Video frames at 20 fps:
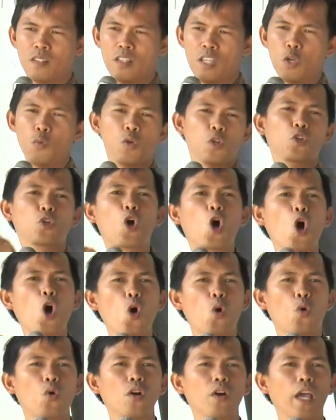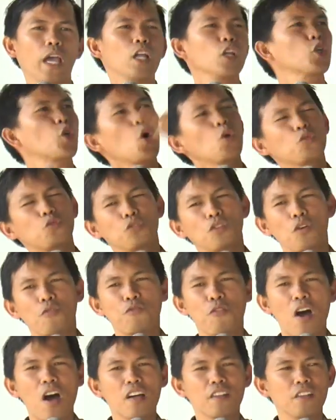he will go and go to the
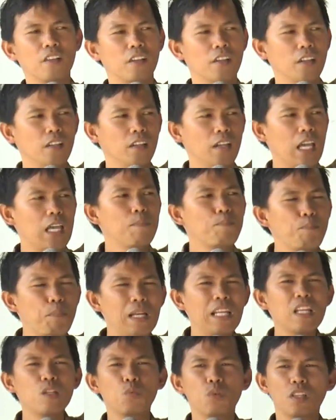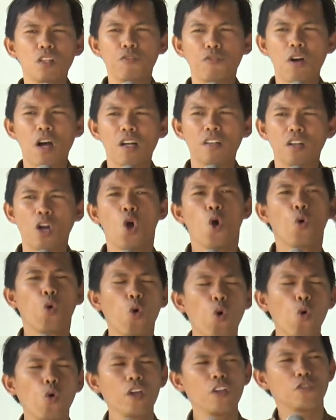Father and plead with the Father.
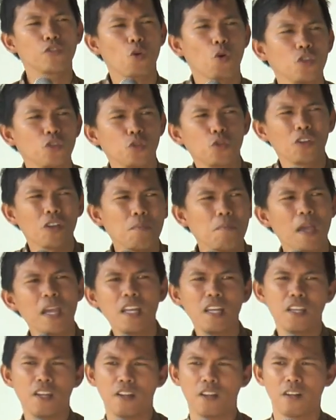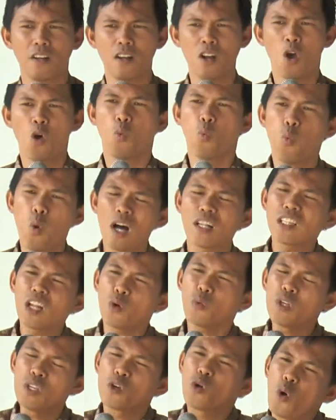Who is going to remain here? What
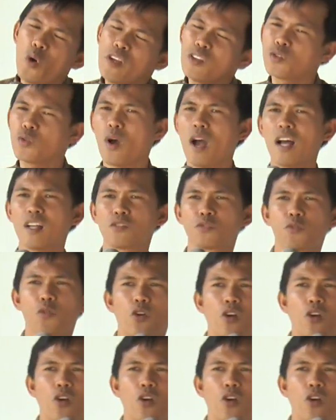are we going to ask